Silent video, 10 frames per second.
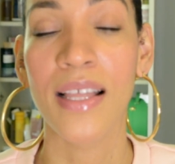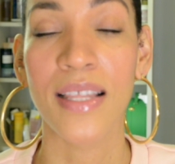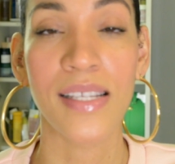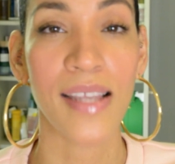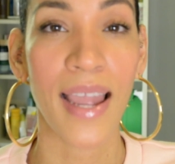
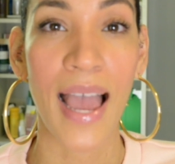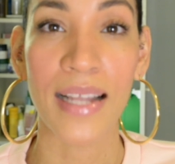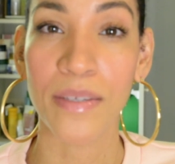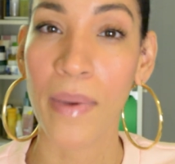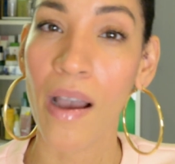things like
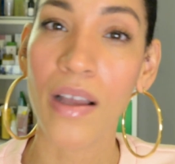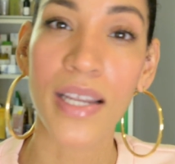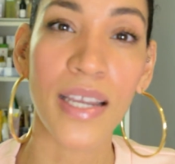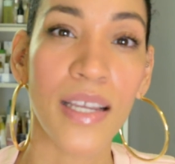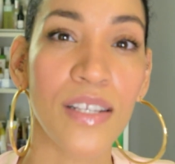
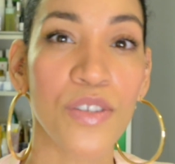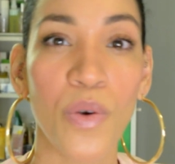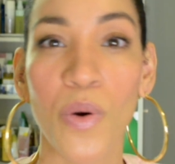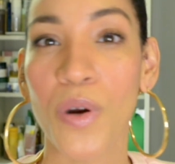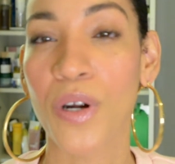antibiotics
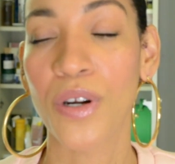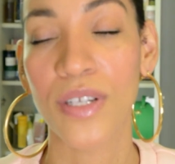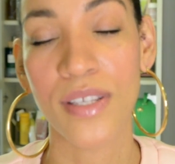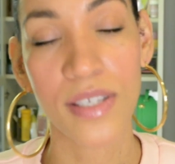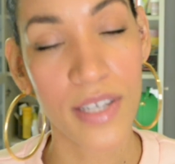or
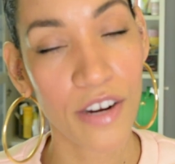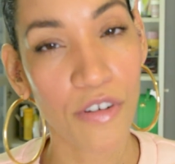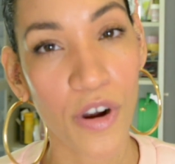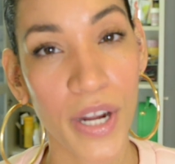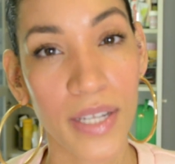
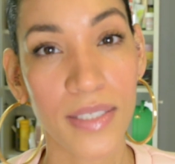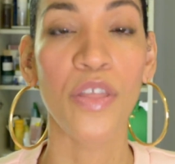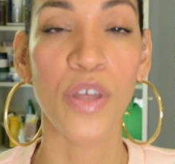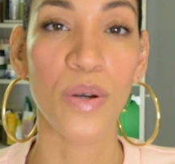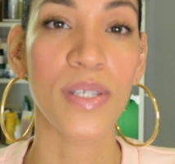steroids,
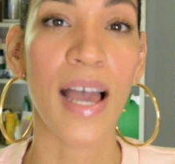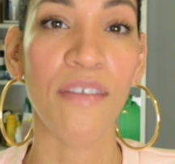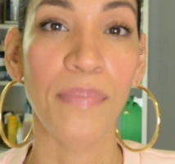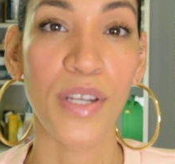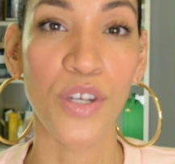those
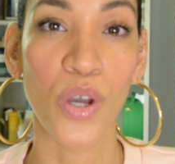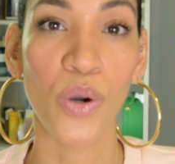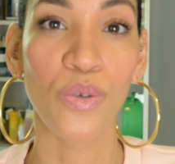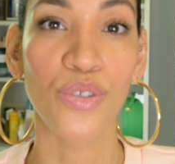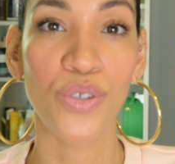have been
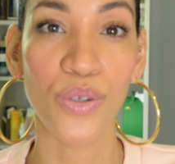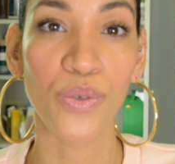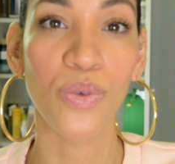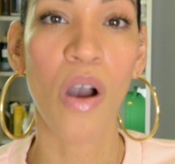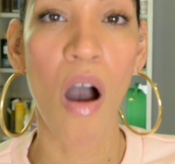known
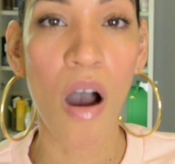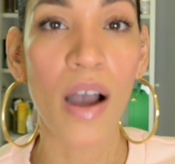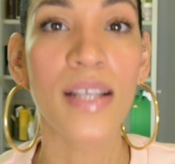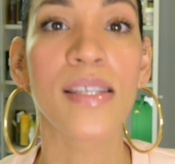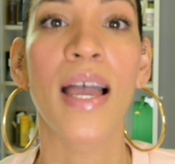to
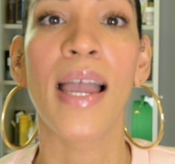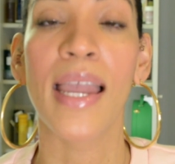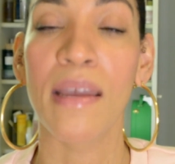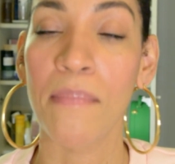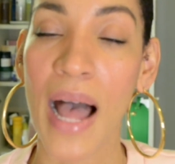cause
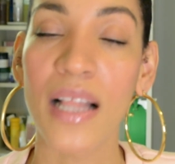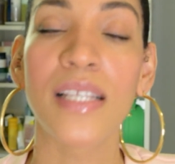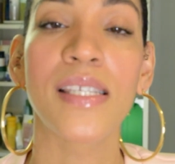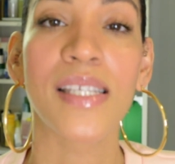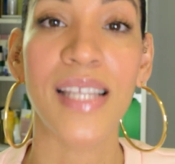
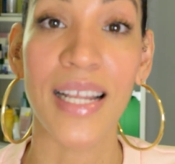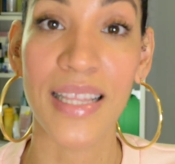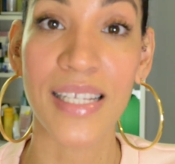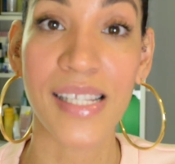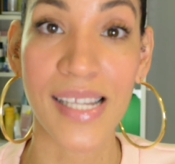imbalances in
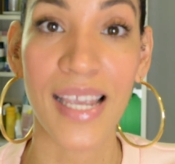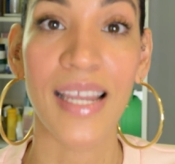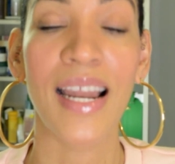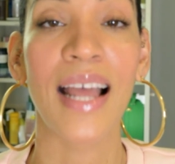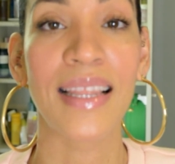the
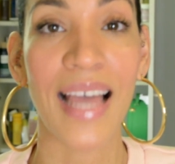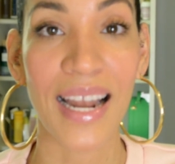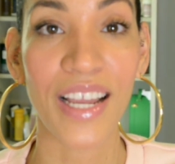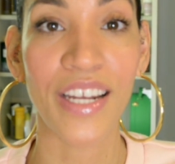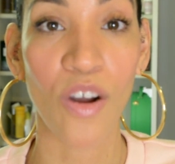skin, and
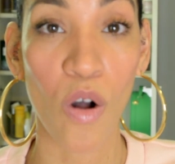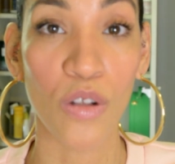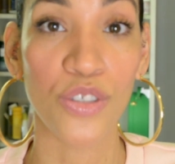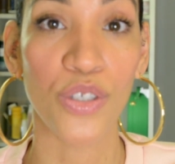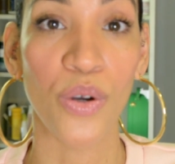that can
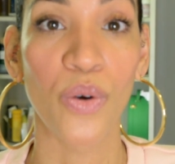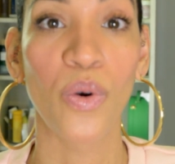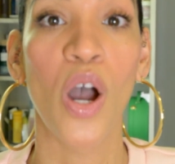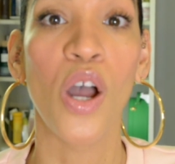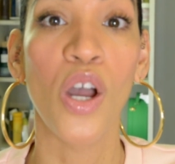
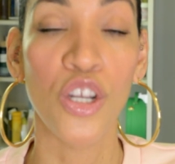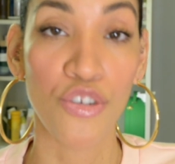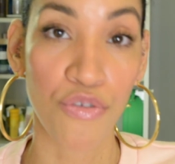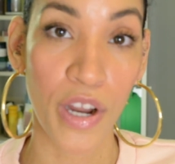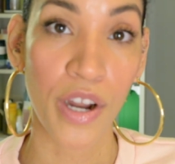also
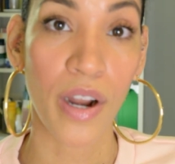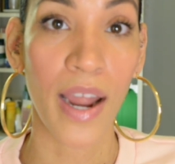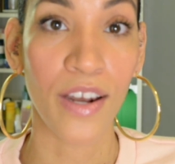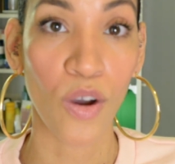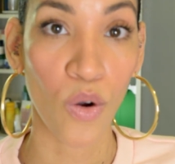trigger
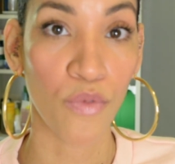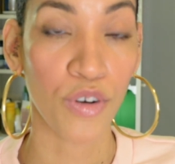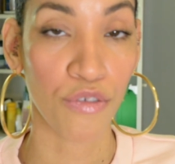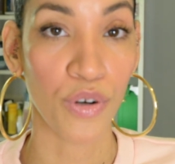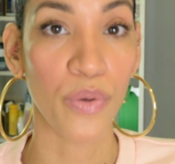an
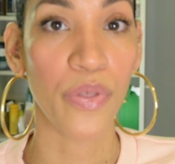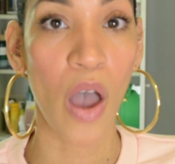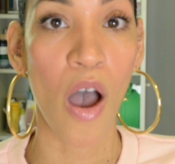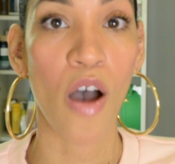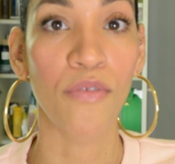overgrowth
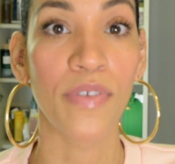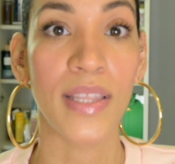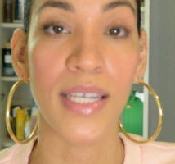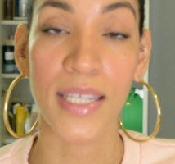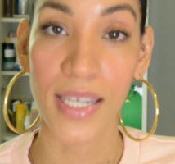of
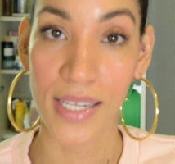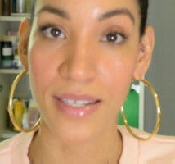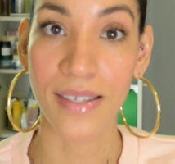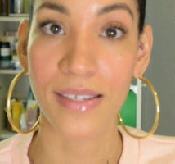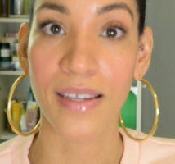the
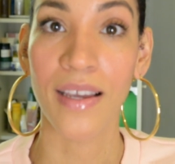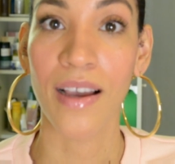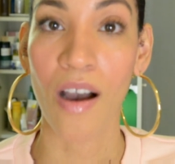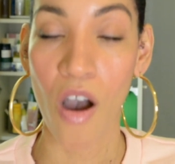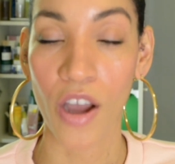yeast
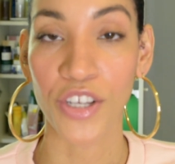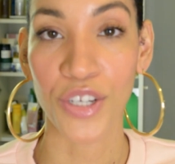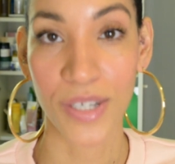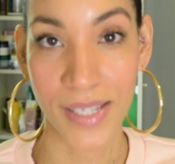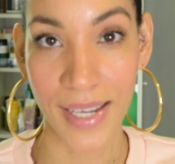on
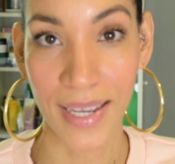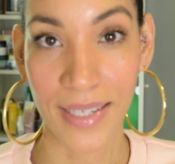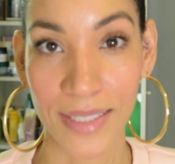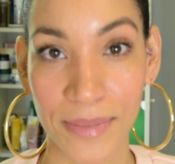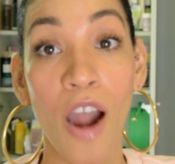your skin.
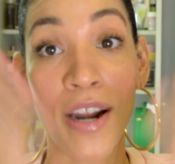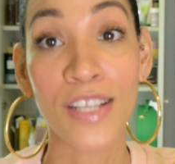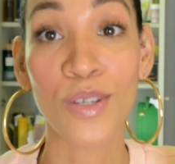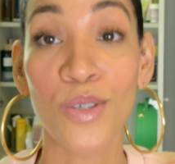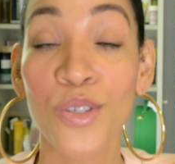All right,
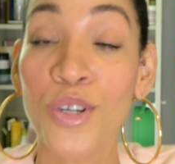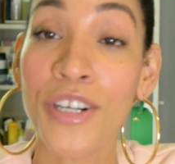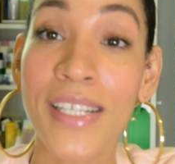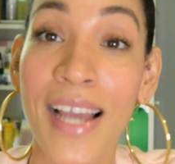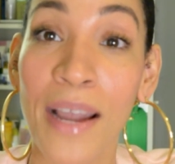so
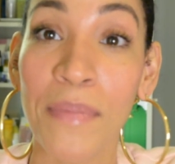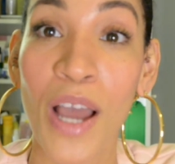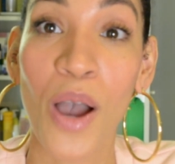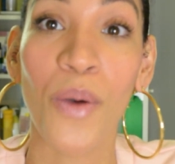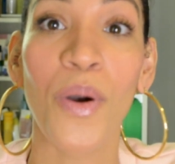story time
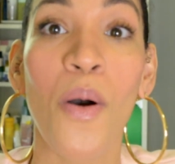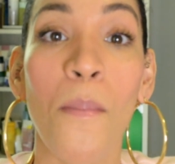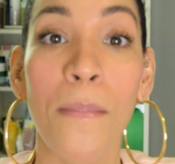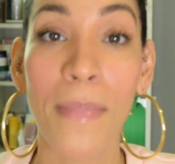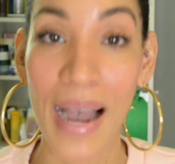now.
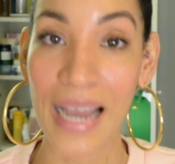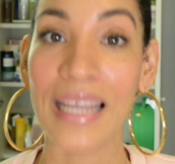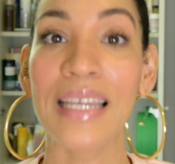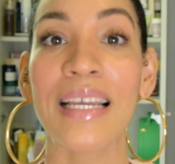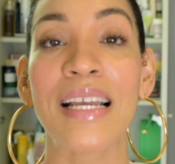
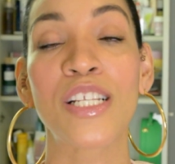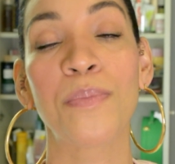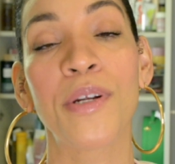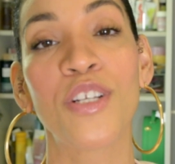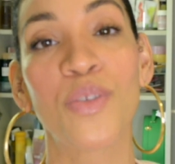My
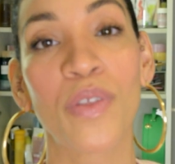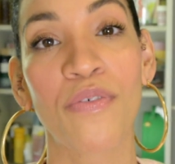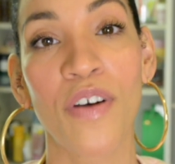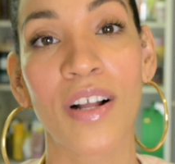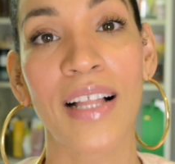experience with
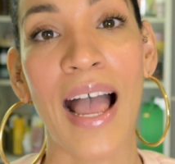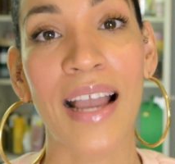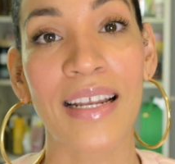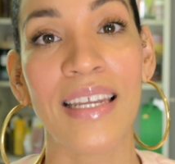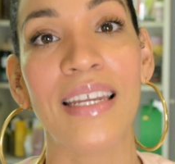fungal
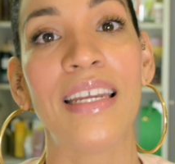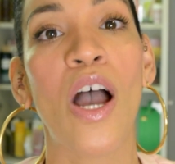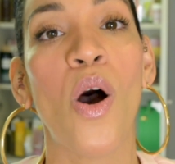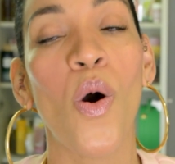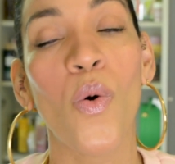acne
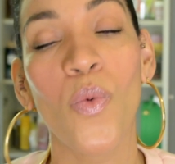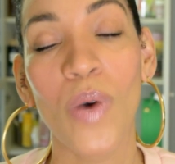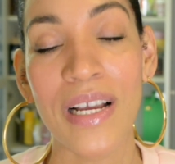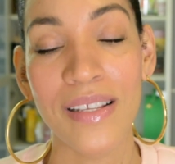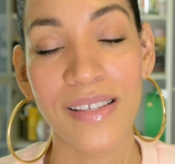
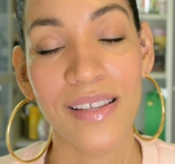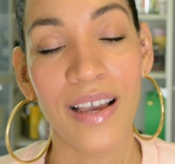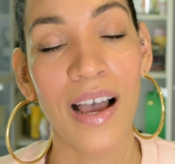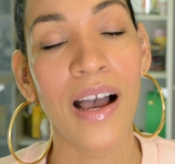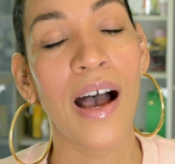was
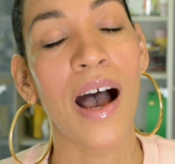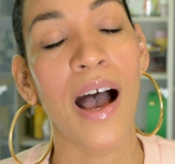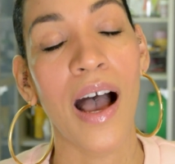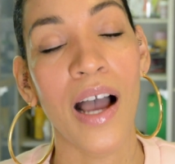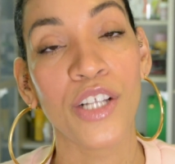
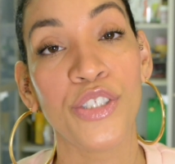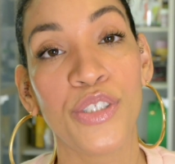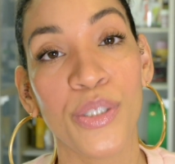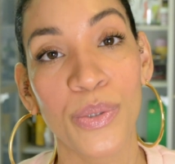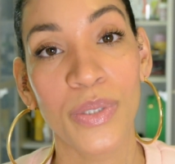a
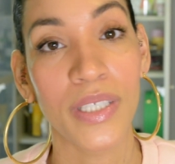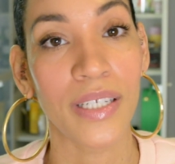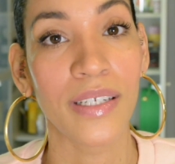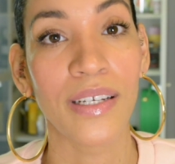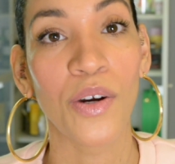
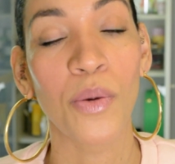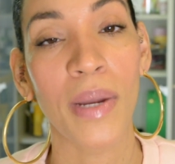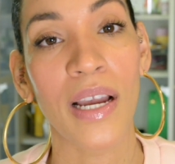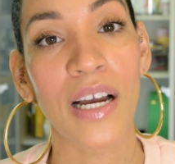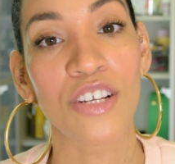doozy. Oh
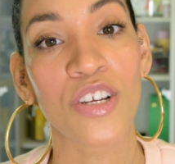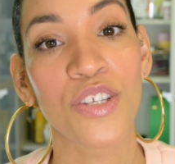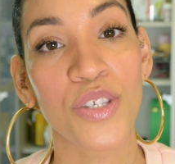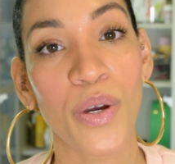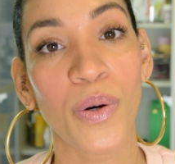my gosh.
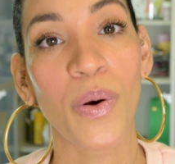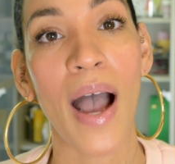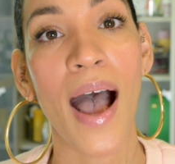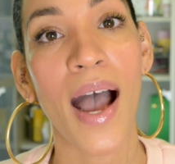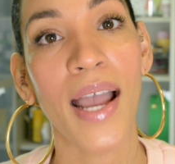So
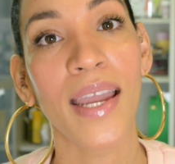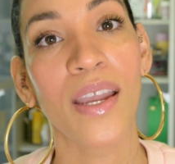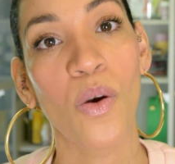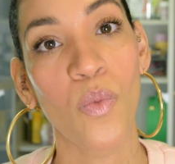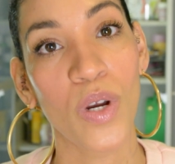I
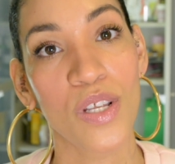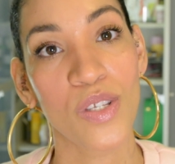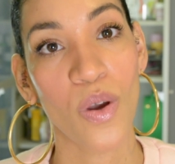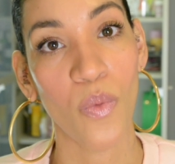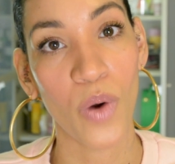
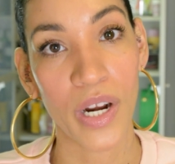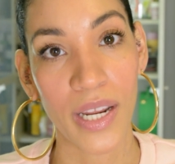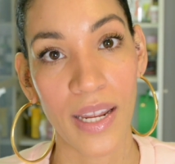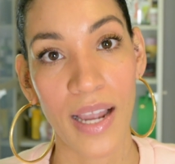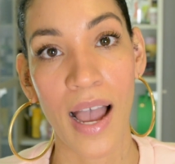was
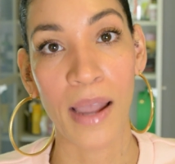working,